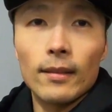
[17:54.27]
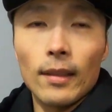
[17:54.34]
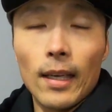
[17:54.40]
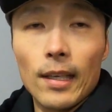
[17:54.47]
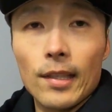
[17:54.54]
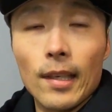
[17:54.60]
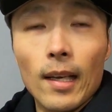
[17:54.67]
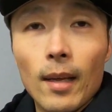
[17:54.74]

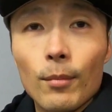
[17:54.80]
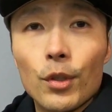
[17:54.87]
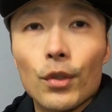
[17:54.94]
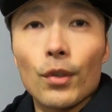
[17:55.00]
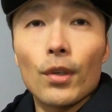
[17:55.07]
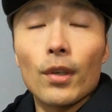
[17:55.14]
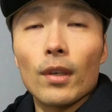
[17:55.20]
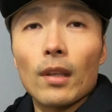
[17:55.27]
Like I said, I'm
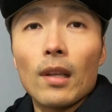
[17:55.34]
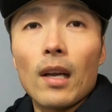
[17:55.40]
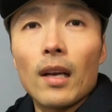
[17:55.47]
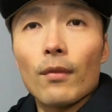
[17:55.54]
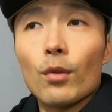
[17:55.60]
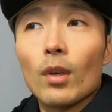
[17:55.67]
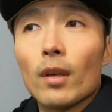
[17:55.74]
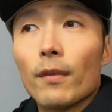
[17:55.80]
sure a
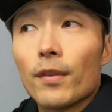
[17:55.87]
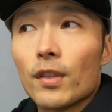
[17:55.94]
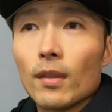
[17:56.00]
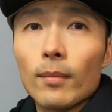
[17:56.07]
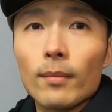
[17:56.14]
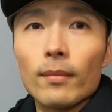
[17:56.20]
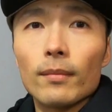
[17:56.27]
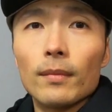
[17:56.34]
lot of you have
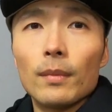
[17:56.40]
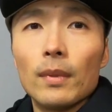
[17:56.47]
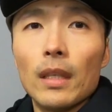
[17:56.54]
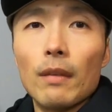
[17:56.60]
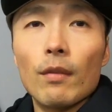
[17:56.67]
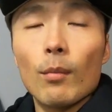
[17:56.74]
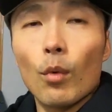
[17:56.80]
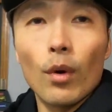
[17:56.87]
some
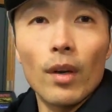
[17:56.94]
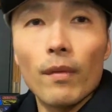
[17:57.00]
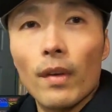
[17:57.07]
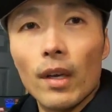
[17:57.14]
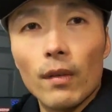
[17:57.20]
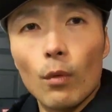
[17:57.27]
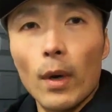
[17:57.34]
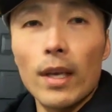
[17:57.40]
even more
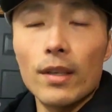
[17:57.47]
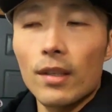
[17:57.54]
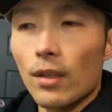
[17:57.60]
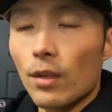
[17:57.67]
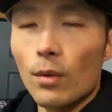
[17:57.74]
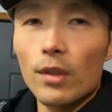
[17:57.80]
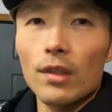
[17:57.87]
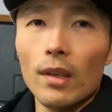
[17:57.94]
innovative ways
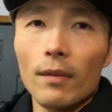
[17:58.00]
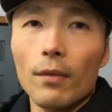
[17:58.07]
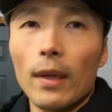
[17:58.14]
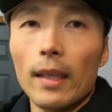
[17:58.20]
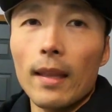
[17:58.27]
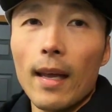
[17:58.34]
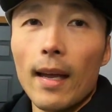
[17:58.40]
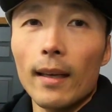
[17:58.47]
to use stuff
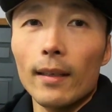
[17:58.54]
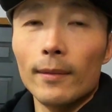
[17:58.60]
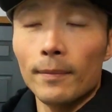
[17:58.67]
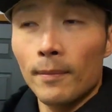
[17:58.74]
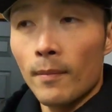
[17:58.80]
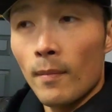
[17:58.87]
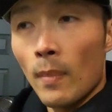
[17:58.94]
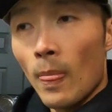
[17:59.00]
like that,
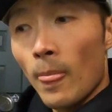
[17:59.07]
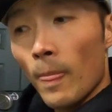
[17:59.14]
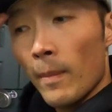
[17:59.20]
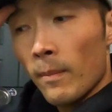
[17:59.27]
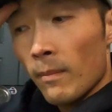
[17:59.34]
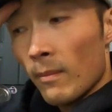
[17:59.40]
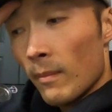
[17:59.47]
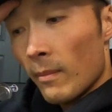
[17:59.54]

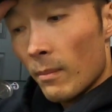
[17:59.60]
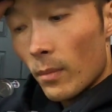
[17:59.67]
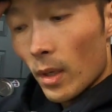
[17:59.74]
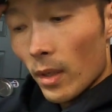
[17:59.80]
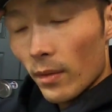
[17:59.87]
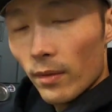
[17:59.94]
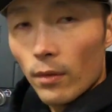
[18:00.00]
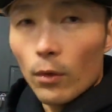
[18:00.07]

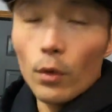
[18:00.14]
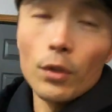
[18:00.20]
but